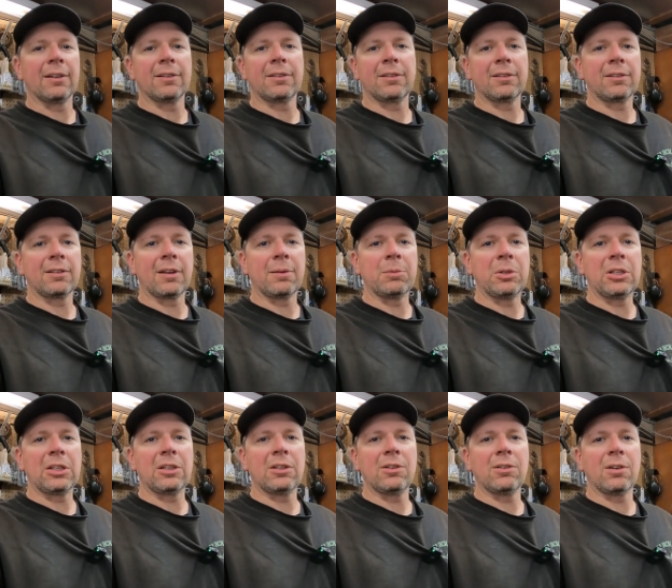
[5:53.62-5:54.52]
This is something
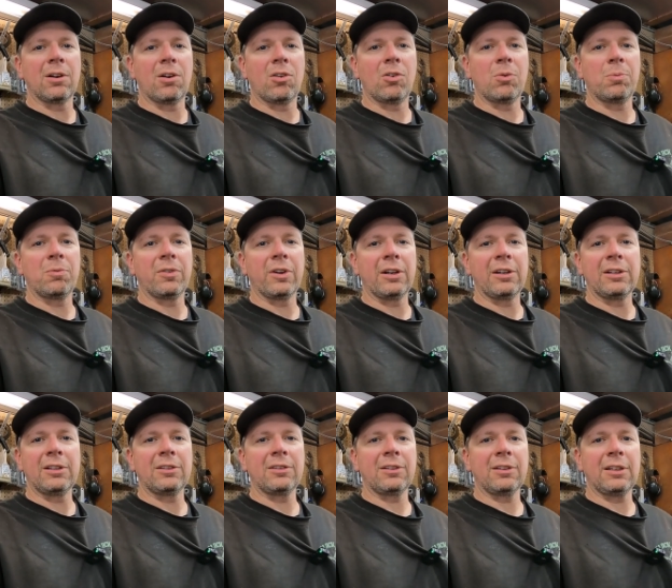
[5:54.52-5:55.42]
you can do at home
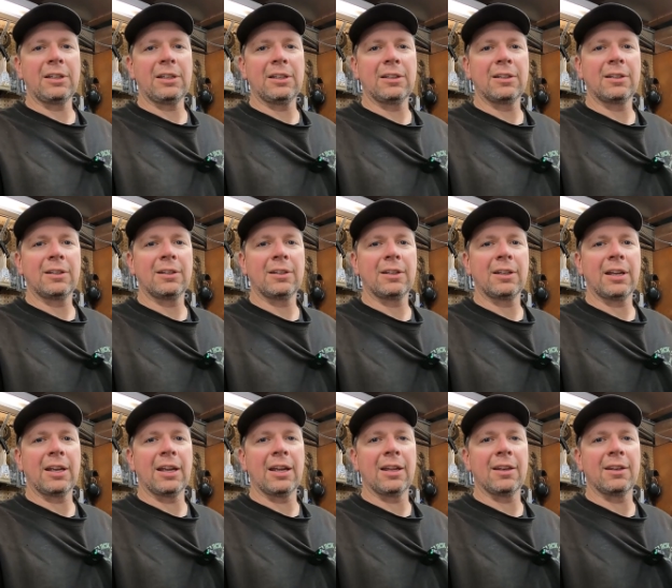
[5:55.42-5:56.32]
very easily,
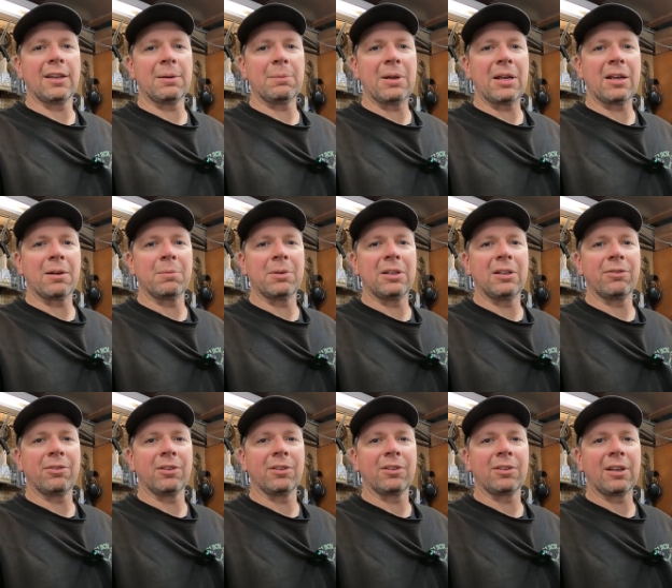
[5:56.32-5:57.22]
and they make them in
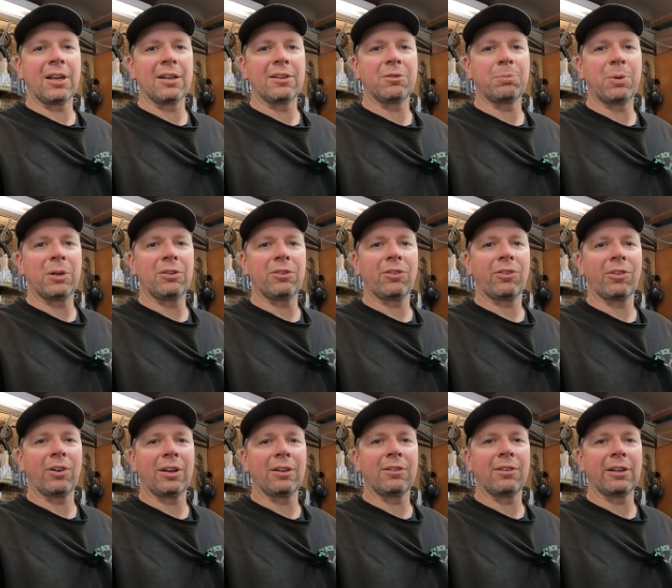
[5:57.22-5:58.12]
different size pitch
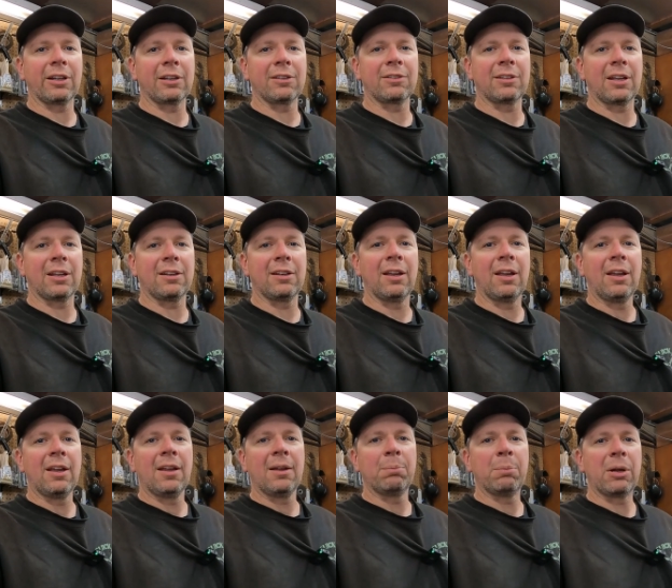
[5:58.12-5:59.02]
threads, like I said,
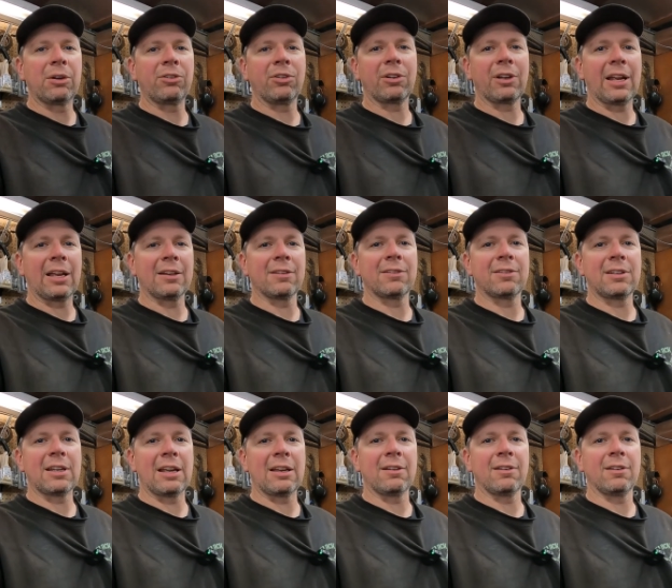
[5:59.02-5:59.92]
metric and
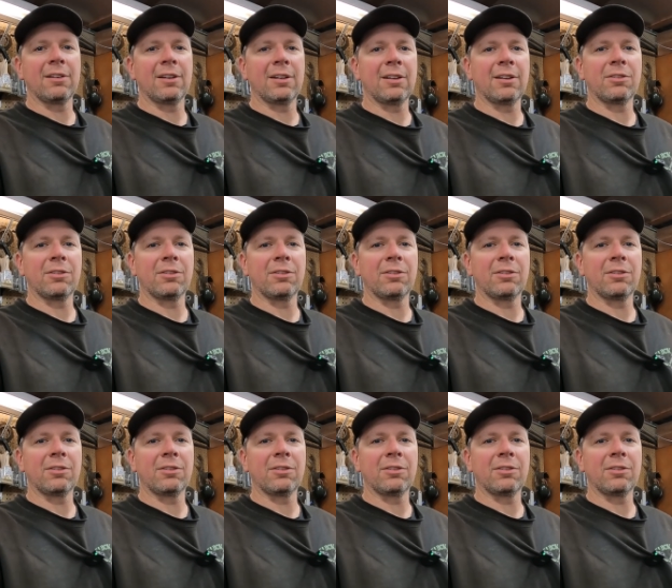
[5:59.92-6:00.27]
standard.